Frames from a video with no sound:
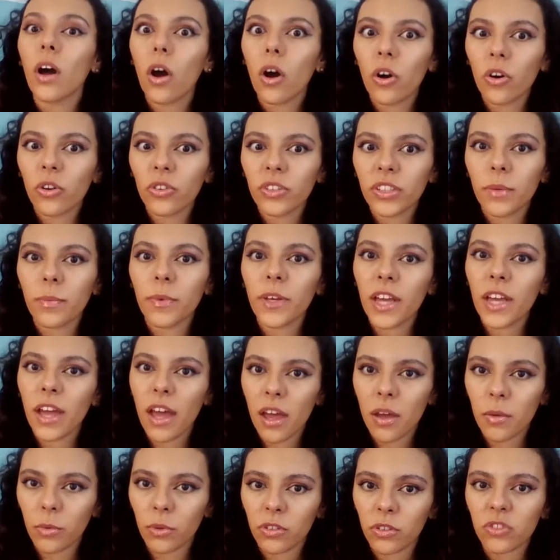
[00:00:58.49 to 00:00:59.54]
only be
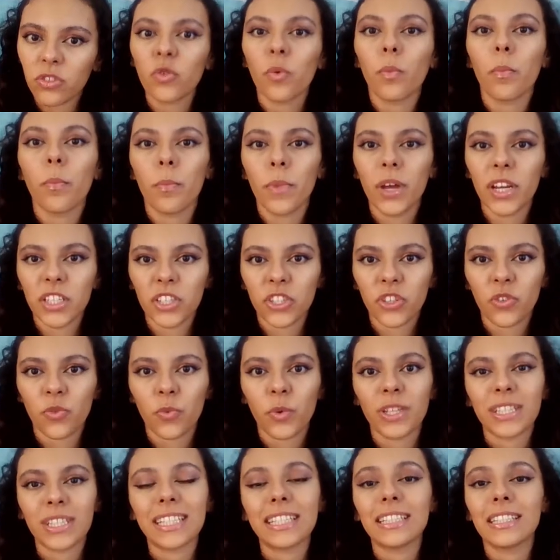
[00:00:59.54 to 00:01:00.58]
able to measure
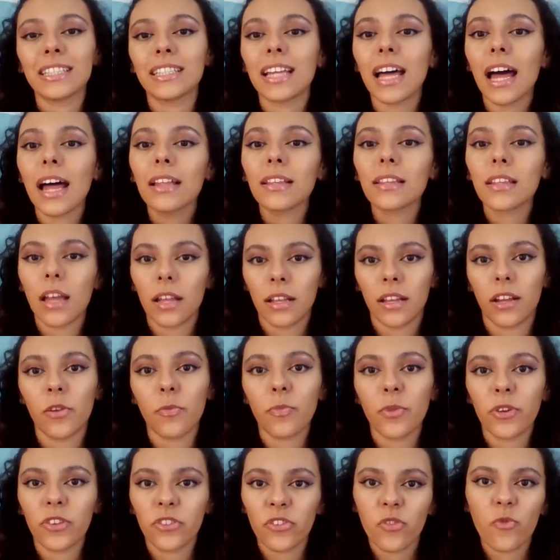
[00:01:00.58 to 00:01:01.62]
within that
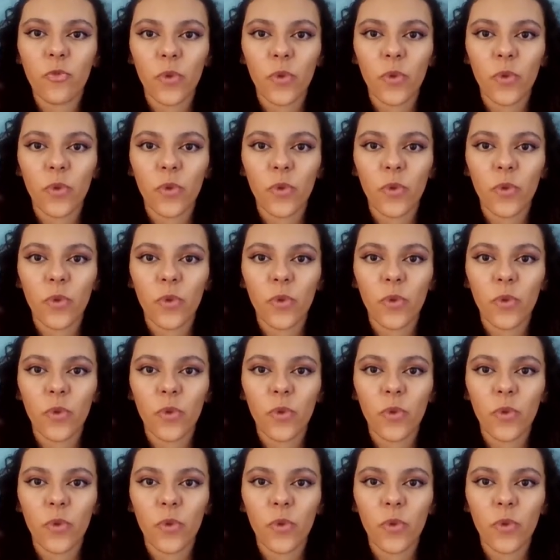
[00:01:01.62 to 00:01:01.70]
temperature